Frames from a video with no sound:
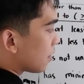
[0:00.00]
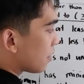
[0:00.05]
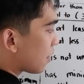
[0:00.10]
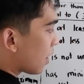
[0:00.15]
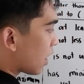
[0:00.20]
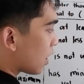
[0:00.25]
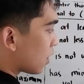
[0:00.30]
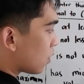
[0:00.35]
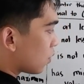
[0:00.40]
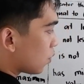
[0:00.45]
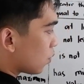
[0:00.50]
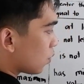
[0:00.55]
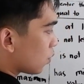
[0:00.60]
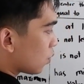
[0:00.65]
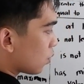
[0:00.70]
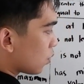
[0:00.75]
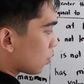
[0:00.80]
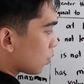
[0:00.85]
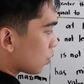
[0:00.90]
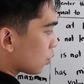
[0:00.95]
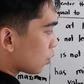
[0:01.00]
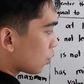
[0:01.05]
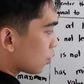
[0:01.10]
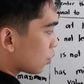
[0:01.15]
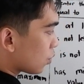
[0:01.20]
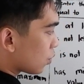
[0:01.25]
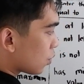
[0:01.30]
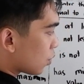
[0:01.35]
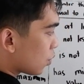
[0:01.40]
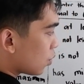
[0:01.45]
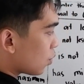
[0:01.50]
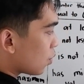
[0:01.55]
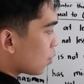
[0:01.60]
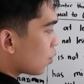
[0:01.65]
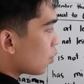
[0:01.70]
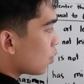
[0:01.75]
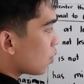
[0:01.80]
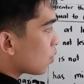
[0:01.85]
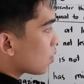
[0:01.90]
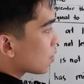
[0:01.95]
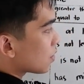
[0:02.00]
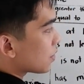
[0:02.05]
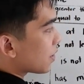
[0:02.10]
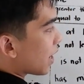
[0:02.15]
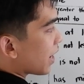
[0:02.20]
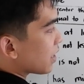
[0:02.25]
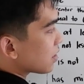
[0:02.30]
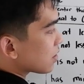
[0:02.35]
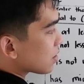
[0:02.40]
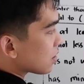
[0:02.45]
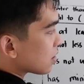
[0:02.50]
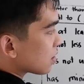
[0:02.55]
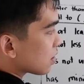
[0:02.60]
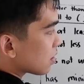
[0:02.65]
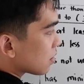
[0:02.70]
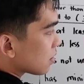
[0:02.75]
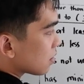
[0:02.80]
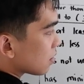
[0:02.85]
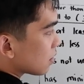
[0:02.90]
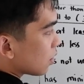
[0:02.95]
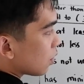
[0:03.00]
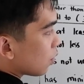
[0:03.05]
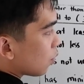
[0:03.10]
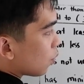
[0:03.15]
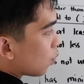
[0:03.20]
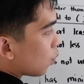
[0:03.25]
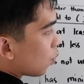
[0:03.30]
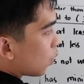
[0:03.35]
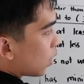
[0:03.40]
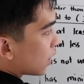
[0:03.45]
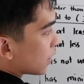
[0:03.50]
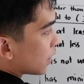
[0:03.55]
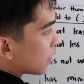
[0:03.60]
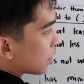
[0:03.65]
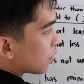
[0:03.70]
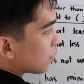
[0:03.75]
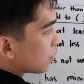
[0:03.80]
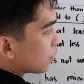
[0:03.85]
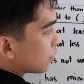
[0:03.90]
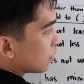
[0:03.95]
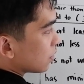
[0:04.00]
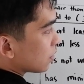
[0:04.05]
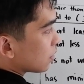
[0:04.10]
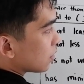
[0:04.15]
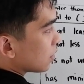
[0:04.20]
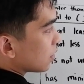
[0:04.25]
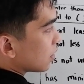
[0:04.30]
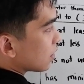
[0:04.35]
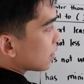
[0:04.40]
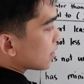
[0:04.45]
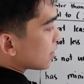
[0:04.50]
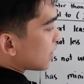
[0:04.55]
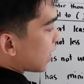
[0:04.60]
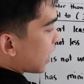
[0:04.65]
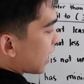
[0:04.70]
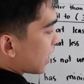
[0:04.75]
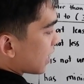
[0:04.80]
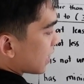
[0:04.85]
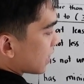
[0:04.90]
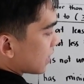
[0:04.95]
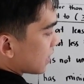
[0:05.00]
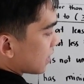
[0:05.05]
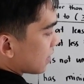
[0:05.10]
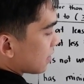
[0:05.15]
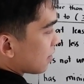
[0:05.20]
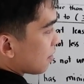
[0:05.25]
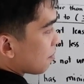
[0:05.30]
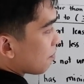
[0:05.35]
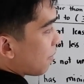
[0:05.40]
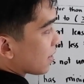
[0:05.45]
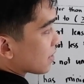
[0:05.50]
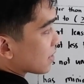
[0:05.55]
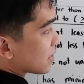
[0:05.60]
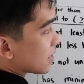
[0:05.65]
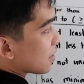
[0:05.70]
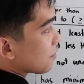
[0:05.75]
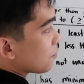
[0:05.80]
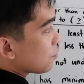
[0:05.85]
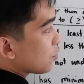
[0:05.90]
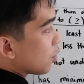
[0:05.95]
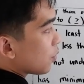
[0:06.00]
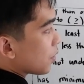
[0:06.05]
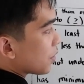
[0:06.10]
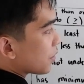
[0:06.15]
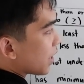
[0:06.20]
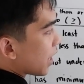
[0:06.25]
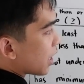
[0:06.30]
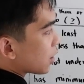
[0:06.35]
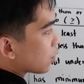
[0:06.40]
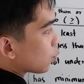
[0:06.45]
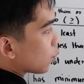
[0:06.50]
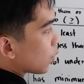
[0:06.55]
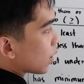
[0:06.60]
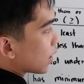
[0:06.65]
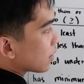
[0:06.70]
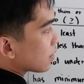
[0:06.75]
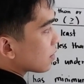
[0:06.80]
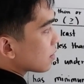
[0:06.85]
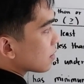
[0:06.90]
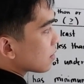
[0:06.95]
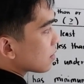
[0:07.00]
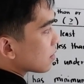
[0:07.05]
then 2, rise, 1, 2, then positive, going right, 1.